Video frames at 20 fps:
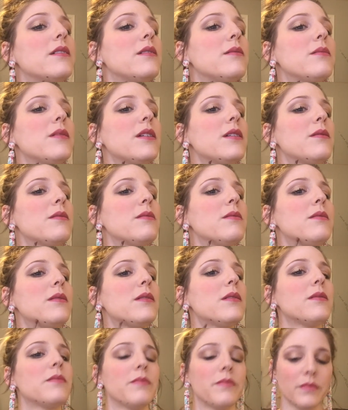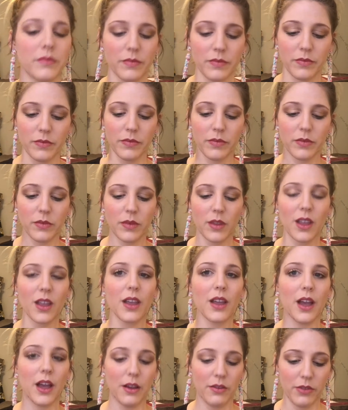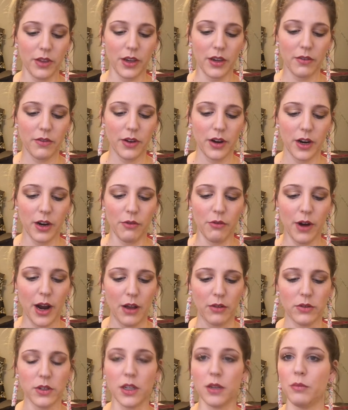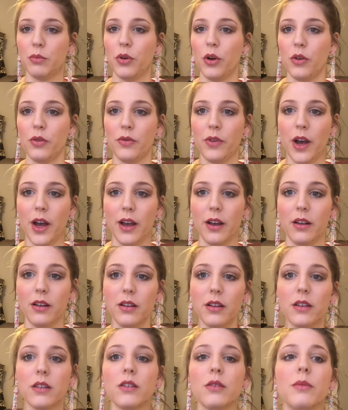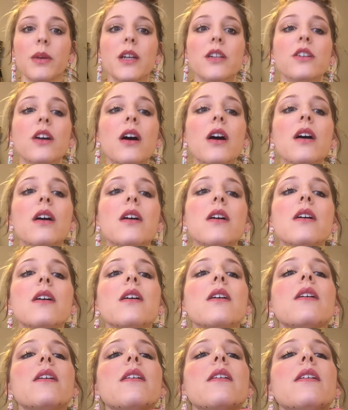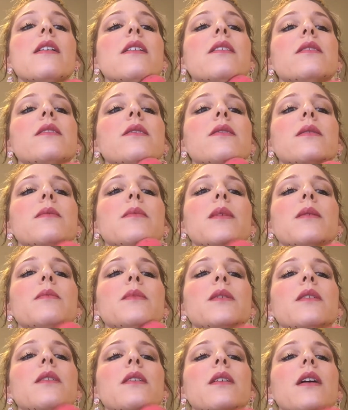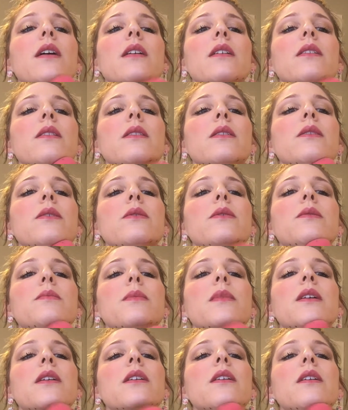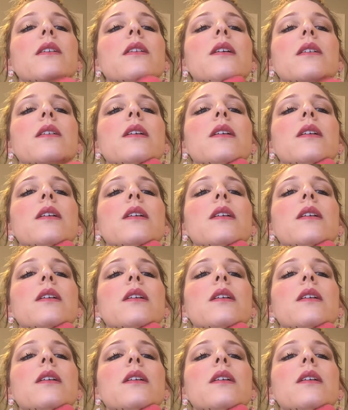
sometimes I have like a very rounded profile under my jaw, and so sometimes you can kind of lose my